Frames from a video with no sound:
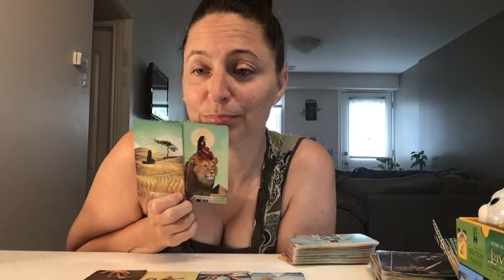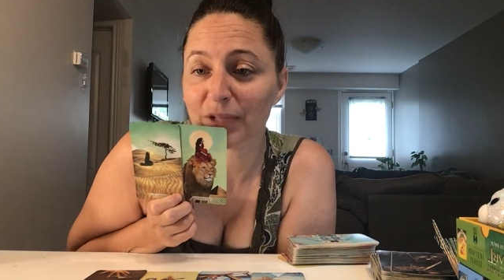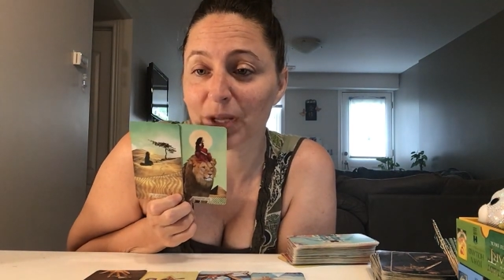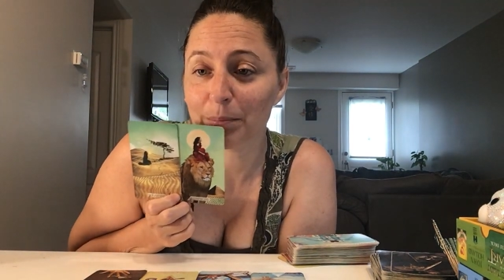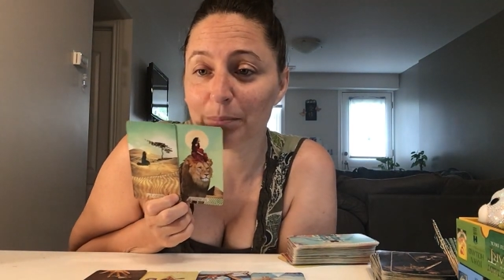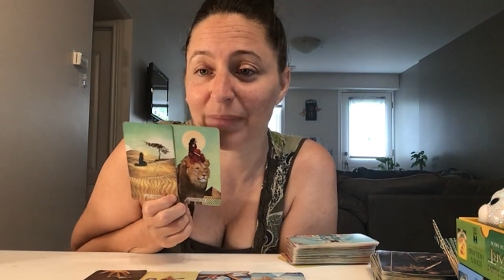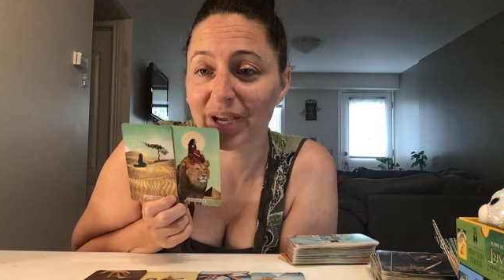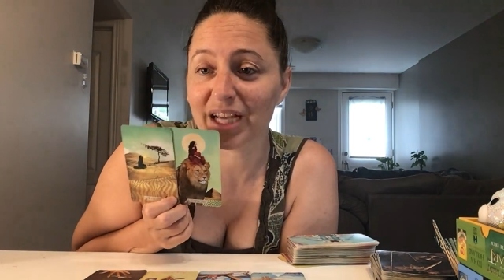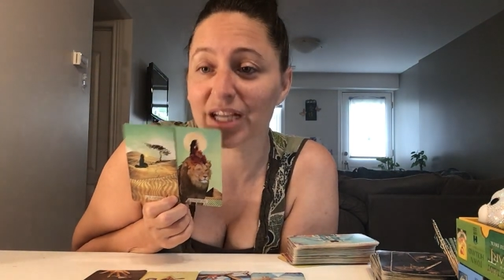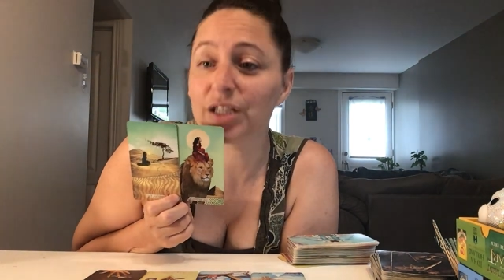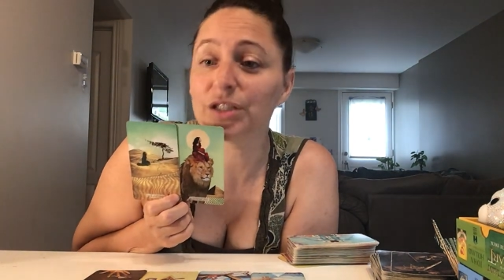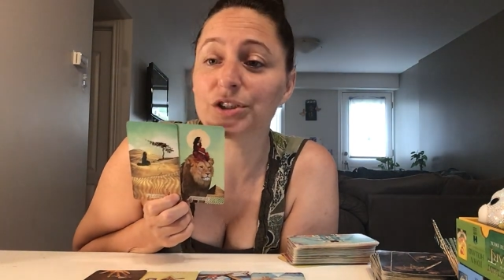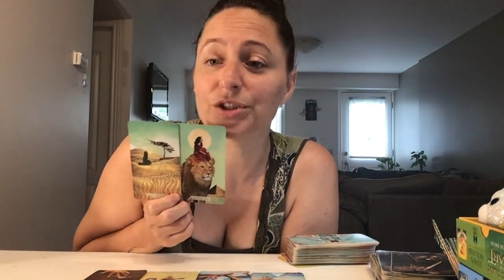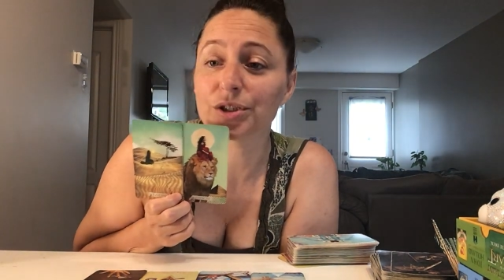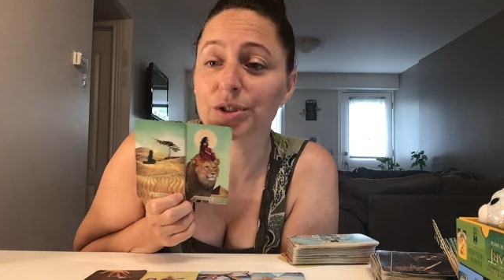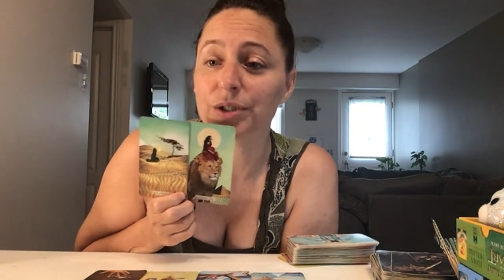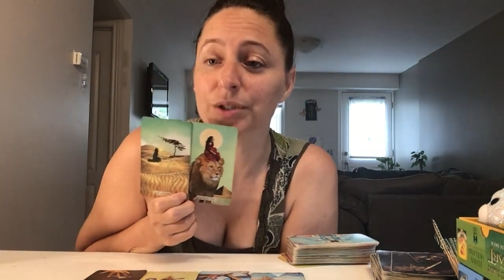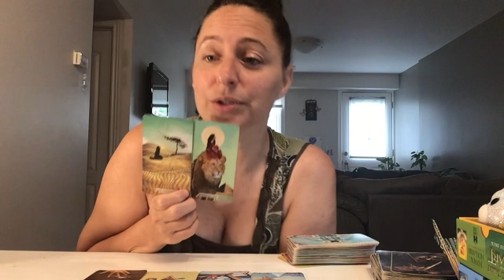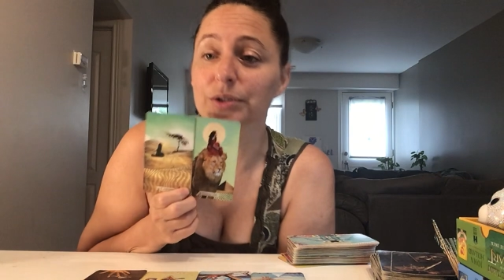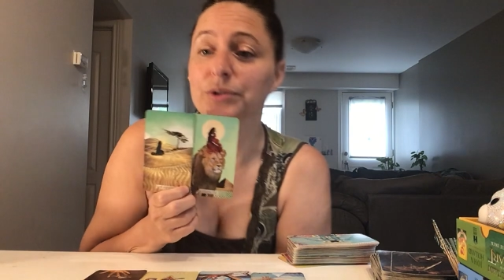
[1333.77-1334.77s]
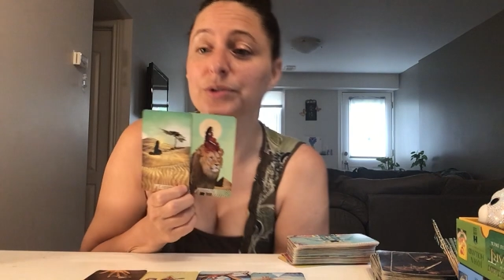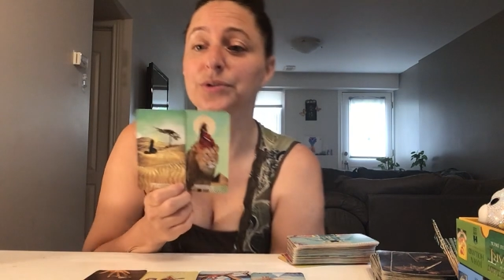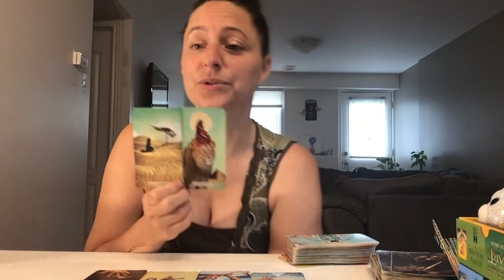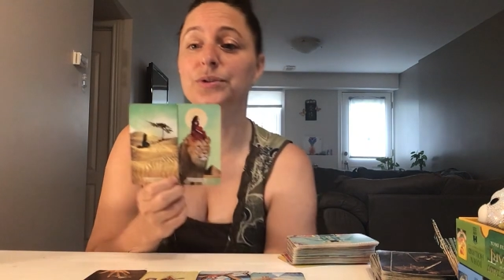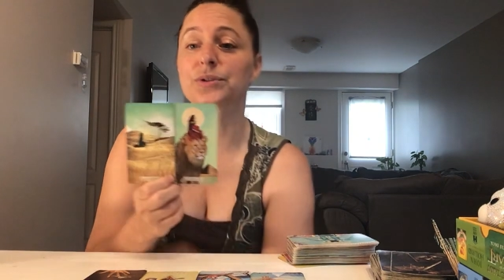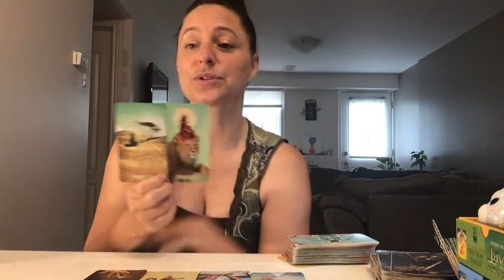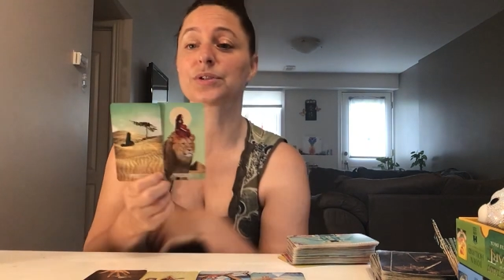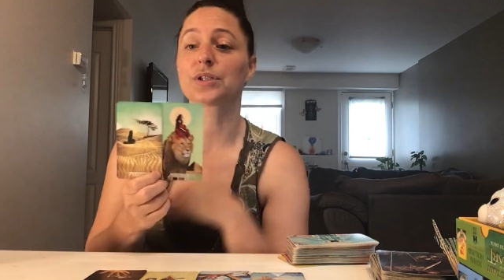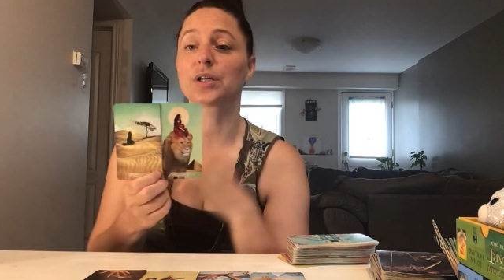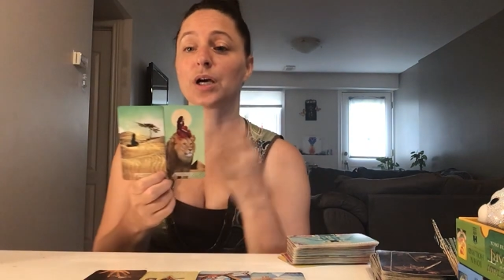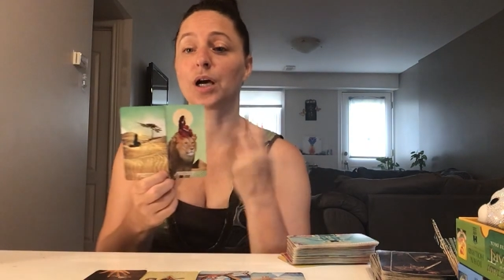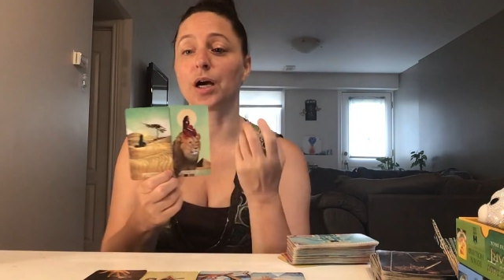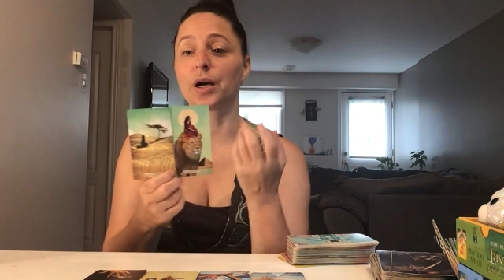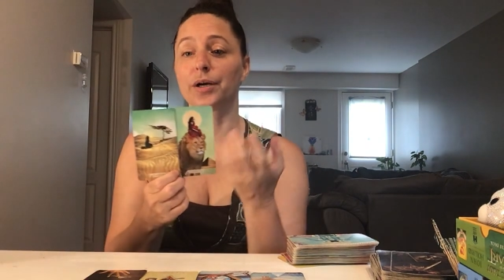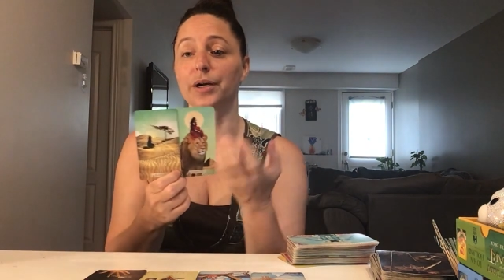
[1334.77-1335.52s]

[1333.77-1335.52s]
majors are